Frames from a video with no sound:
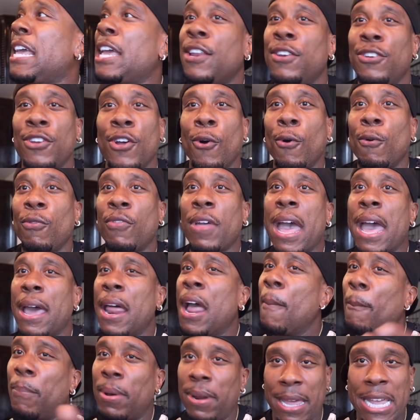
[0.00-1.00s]
didn't know
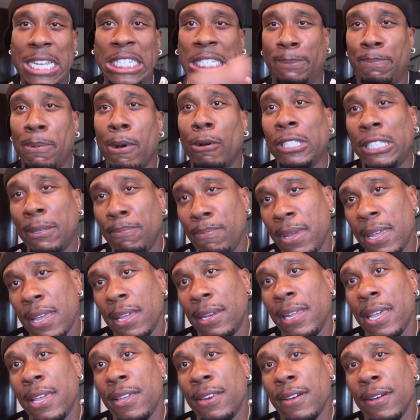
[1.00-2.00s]
that, but he's supposed to be
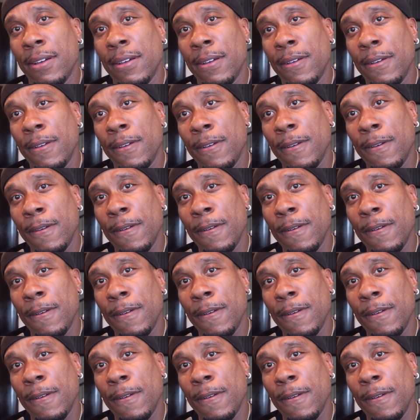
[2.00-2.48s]
a leader.